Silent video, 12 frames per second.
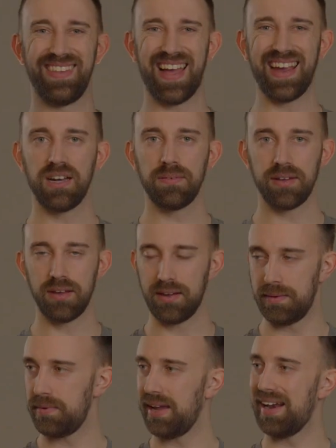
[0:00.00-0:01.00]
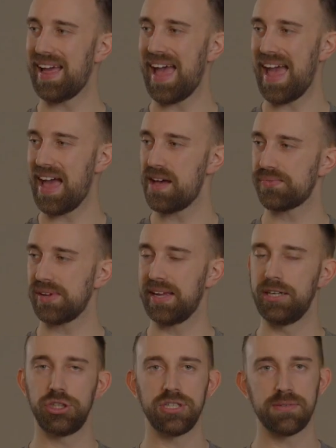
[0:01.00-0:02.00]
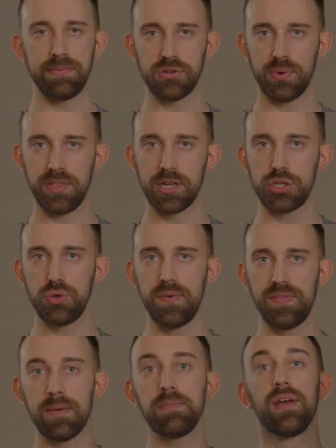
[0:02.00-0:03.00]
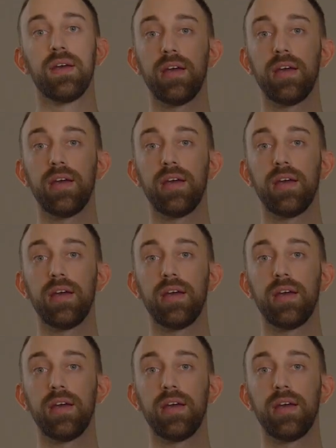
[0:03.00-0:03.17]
9.5 inches between the two of them.